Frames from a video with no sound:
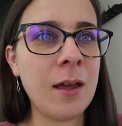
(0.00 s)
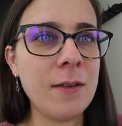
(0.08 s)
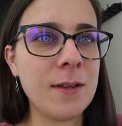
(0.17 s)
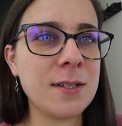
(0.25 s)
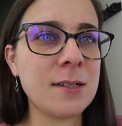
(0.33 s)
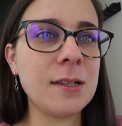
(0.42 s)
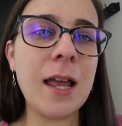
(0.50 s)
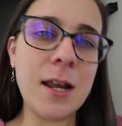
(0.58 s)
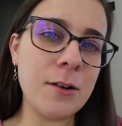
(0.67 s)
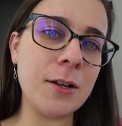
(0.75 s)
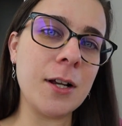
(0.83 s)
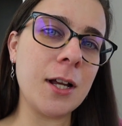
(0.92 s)
that's
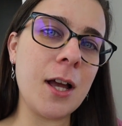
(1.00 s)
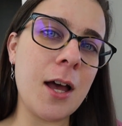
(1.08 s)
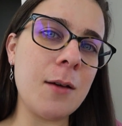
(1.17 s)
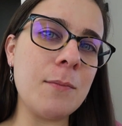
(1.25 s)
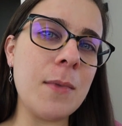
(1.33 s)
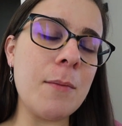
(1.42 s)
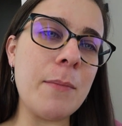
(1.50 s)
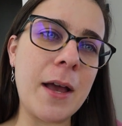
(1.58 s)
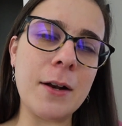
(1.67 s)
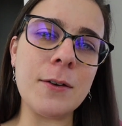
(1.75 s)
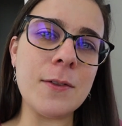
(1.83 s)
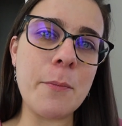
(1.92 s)
later gonna come and
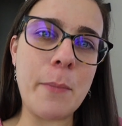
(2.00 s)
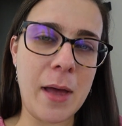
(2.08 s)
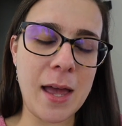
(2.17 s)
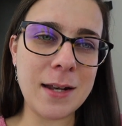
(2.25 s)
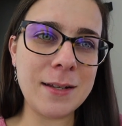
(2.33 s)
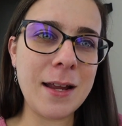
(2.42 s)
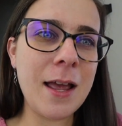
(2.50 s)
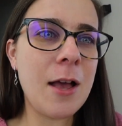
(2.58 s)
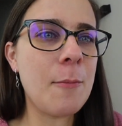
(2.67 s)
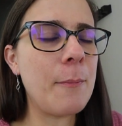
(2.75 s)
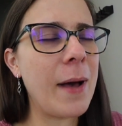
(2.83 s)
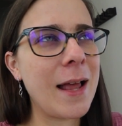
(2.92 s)
bite her in the butt.
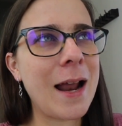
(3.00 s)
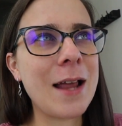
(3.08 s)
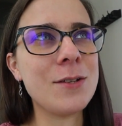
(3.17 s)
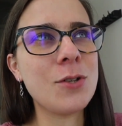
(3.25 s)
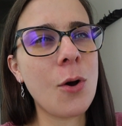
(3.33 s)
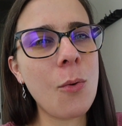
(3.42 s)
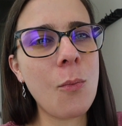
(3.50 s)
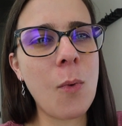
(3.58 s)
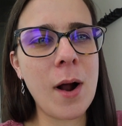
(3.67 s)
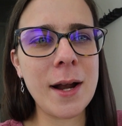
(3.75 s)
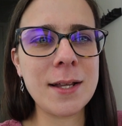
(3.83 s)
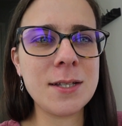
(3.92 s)
But I don't
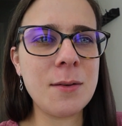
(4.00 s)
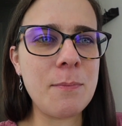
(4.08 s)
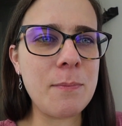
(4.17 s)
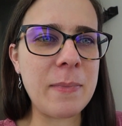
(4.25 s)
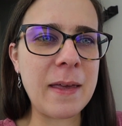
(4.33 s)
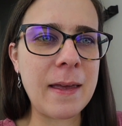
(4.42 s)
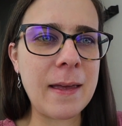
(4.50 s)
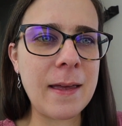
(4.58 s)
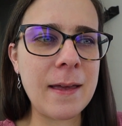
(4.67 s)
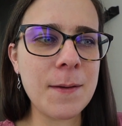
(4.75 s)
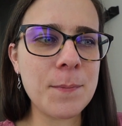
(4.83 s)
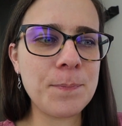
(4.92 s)
want it to
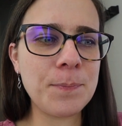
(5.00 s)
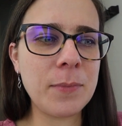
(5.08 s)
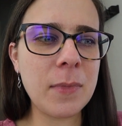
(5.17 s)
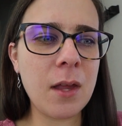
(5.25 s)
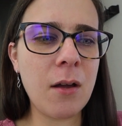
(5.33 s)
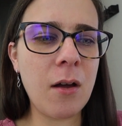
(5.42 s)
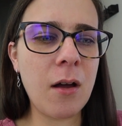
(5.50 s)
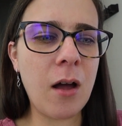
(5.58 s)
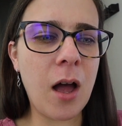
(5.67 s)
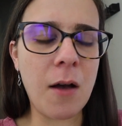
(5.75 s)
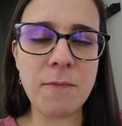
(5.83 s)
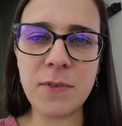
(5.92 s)
be
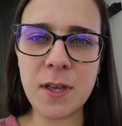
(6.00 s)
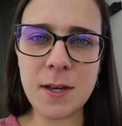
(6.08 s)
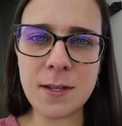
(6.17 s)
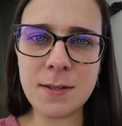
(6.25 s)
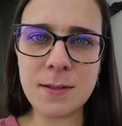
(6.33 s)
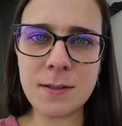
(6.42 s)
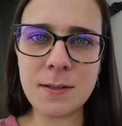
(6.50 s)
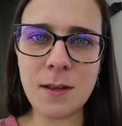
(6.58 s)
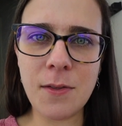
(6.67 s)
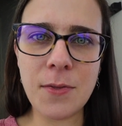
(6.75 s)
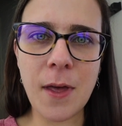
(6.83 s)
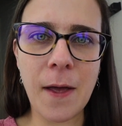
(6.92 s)
obvious
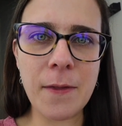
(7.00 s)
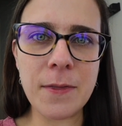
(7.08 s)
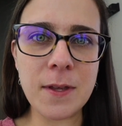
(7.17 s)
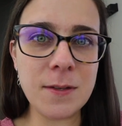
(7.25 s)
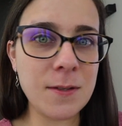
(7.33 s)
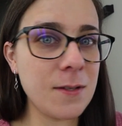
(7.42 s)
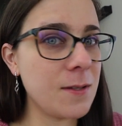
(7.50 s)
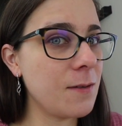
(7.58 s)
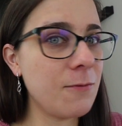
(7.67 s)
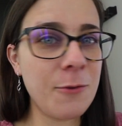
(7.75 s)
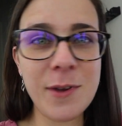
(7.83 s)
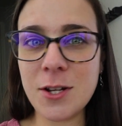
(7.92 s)
that this is
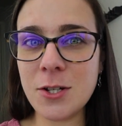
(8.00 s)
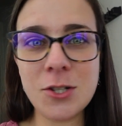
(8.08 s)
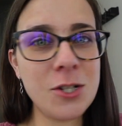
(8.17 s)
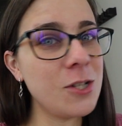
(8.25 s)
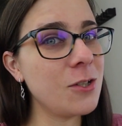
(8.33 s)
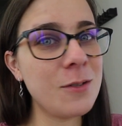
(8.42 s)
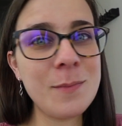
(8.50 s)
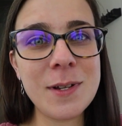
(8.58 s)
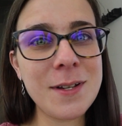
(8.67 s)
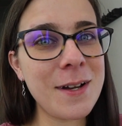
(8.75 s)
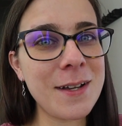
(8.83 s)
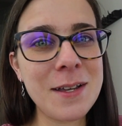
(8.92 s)
information she shouldn't be
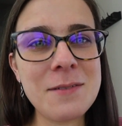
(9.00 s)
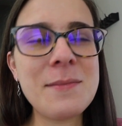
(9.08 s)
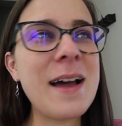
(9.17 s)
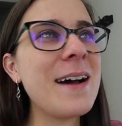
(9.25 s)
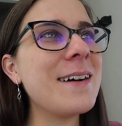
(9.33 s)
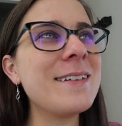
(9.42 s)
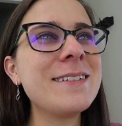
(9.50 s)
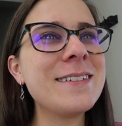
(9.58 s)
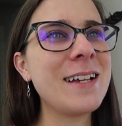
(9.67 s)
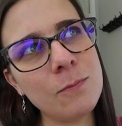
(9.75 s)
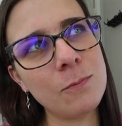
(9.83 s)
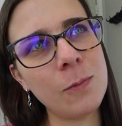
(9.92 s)
talking about.
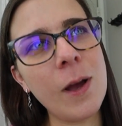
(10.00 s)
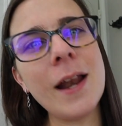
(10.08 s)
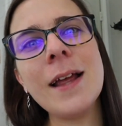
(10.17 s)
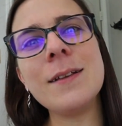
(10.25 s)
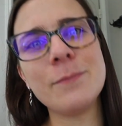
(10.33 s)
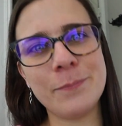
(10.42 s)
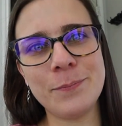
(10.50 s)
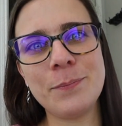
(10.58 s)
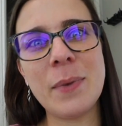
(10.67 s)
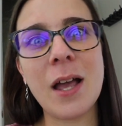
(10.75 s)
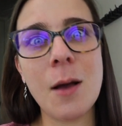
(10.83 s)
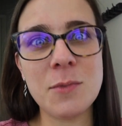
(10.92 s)
When it
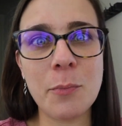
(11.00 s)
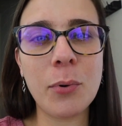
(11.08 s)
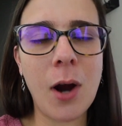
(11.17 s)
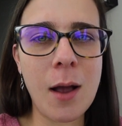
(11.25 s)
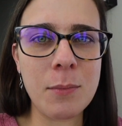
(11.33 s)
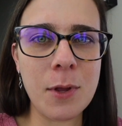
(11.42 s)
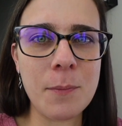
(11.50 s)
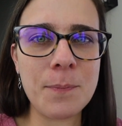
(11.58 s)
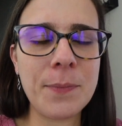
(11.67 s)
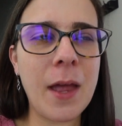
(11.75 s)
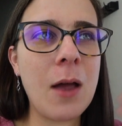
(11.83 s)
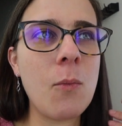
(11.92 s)
becomes a
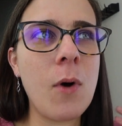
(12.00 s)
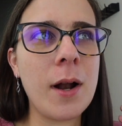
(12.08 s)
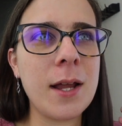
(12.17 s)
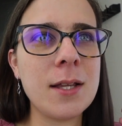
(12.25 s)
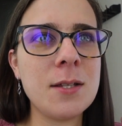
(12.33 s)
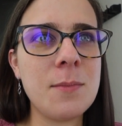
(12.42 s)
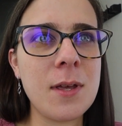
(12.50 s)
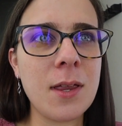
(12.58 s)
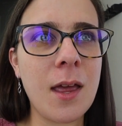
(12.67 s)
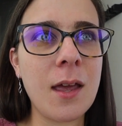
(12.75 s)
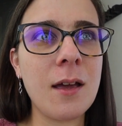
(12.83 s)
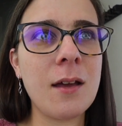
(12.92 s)
problem, I want it to be
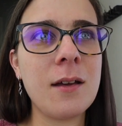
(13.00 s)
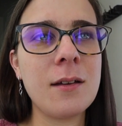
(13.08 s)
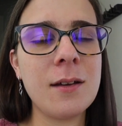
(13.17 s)
like